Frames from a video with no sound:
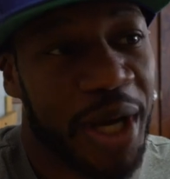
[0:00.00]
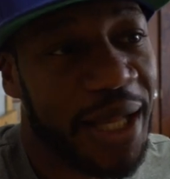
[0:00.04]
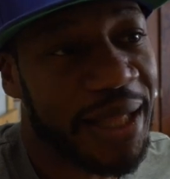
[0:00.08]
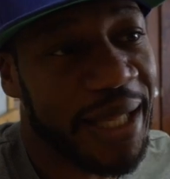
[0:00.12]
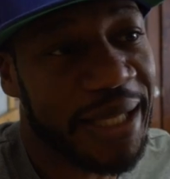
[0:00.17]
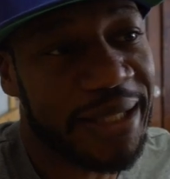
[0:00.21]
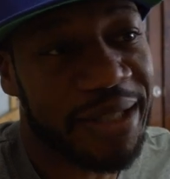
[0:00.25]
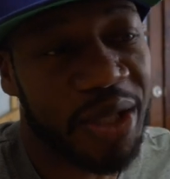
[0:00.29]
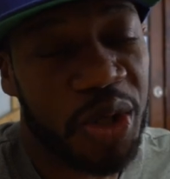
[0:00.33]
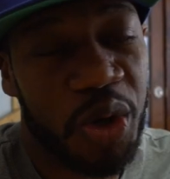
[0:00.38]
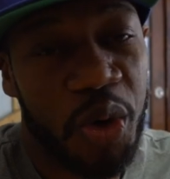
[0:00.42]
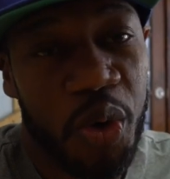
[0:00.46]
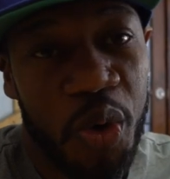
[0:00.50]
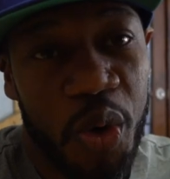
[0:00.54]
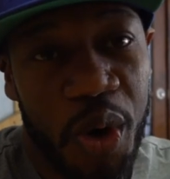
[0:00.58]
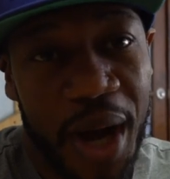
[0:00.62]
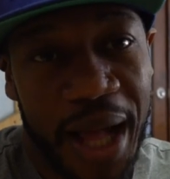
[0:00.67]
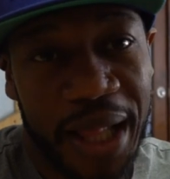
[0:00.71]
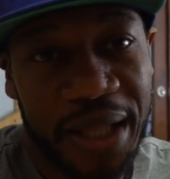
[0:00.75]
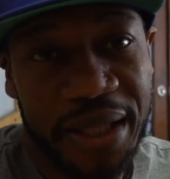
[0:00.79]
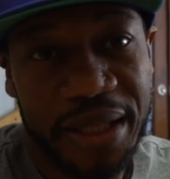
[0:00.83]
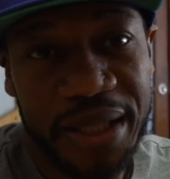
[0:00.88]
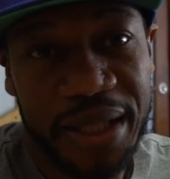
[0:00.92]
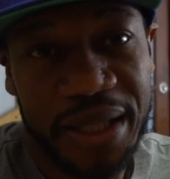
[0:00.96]
I like the
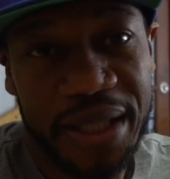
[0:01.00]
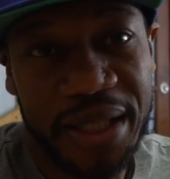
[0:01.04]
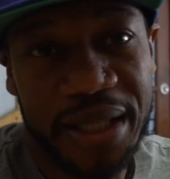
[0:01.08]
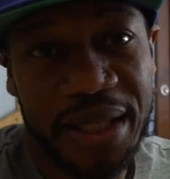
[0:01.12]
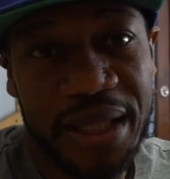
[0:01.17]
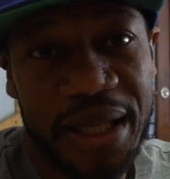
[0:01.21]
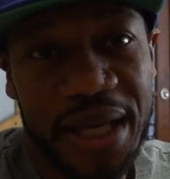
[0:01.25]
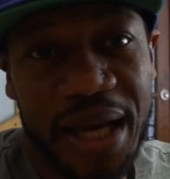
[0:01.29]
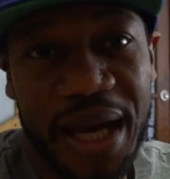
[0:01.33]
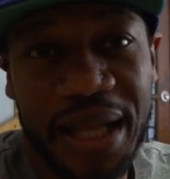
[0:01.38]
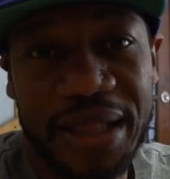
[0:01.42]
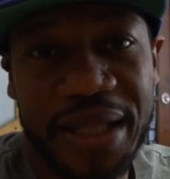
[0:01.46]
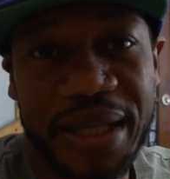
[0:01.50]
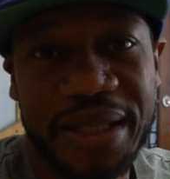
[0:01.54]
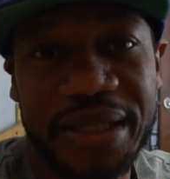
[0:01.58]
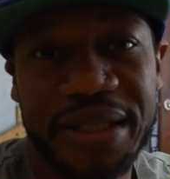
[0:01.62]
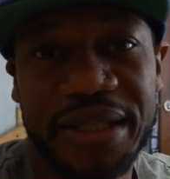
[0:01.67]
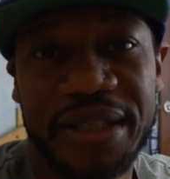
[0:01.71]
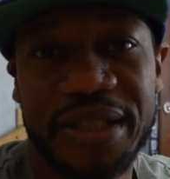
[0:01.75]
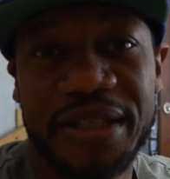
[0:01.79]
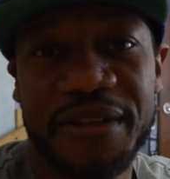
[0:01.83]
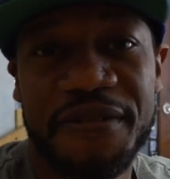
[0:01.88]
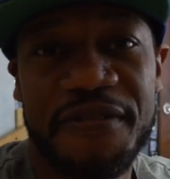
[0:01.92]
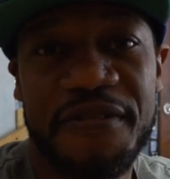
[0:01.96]
quality, I like
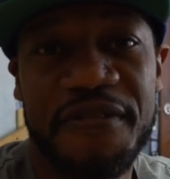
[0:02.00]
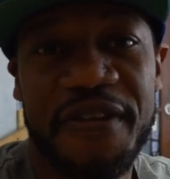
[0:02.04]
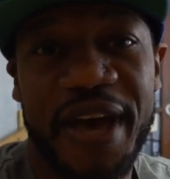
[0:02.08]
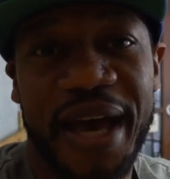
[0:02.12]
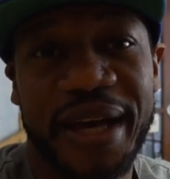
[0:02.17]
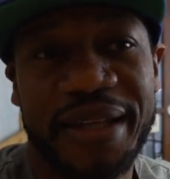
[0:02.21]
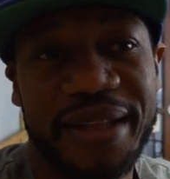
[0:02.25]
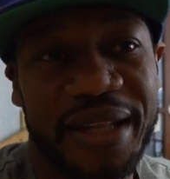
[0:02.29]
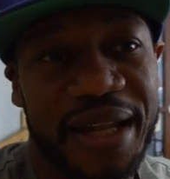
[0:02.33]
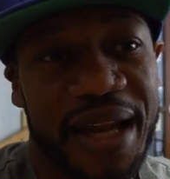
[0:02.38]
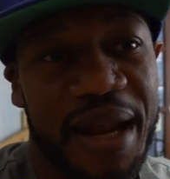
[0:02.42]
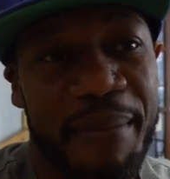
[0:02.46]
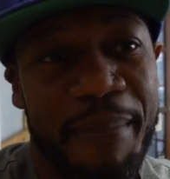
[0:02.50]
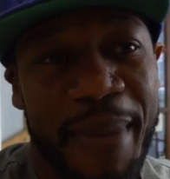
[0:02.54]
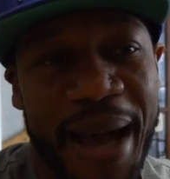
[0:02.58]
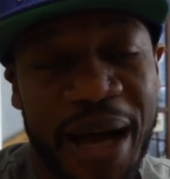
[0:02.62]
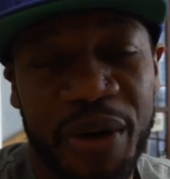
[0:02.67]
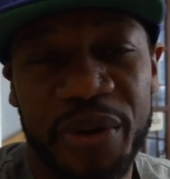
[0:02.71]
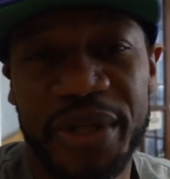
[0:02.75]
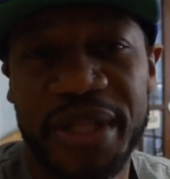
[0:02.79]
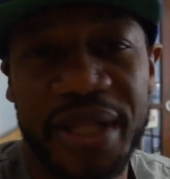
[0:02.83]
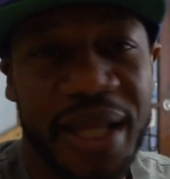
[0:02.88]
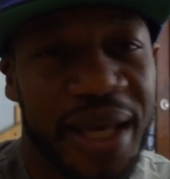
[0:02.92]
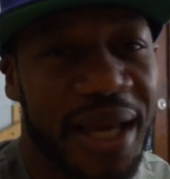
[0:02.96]
the fact that I'm
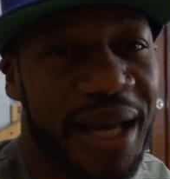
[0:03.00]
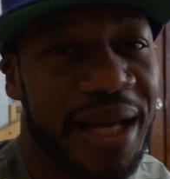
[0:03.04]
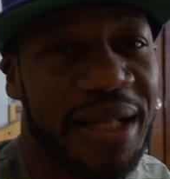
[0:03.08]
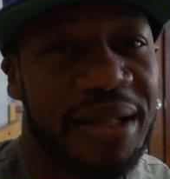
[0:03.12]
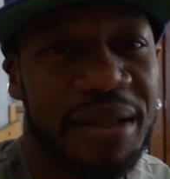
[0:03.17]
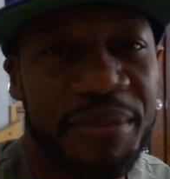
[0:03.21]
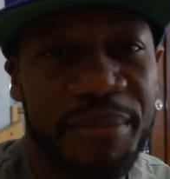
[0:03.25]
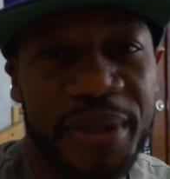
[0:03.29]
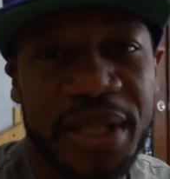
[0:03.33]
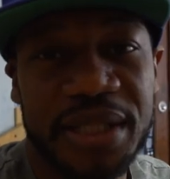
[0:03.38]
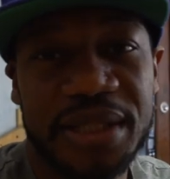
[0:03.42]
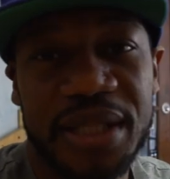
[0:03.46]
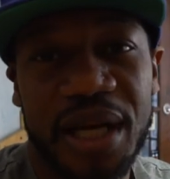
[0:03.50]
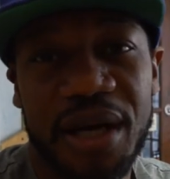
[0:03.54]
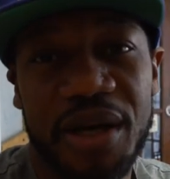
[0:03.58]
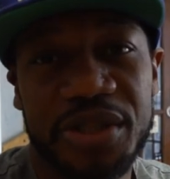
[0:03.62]
out in the elements.